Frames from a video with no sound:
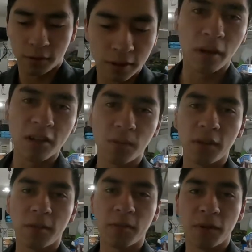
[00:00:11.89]
When I was
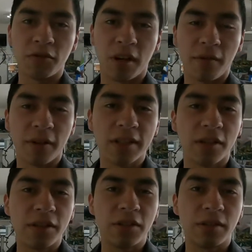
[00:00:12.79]
pulling up to my driveway,
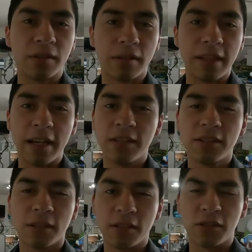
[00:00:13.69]
the engine
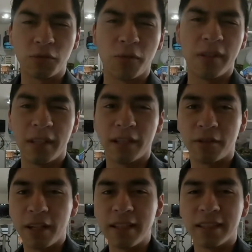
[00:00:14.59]
started squealing like
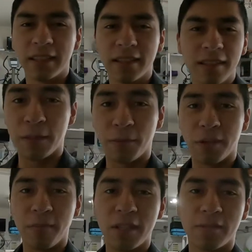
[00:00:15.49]
crazy. I didn't want
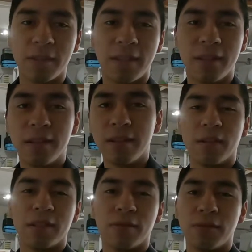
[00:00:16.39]
to mess with it
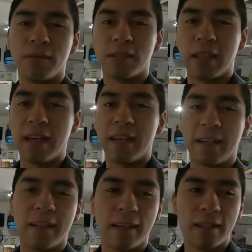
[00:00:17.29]
because it was late
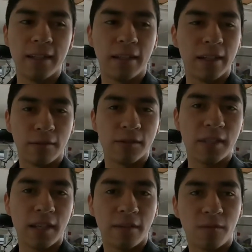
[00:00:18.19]
at night and I was
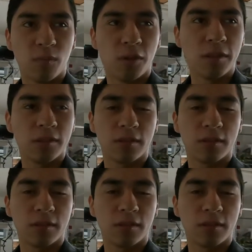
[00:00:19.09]
tired from work.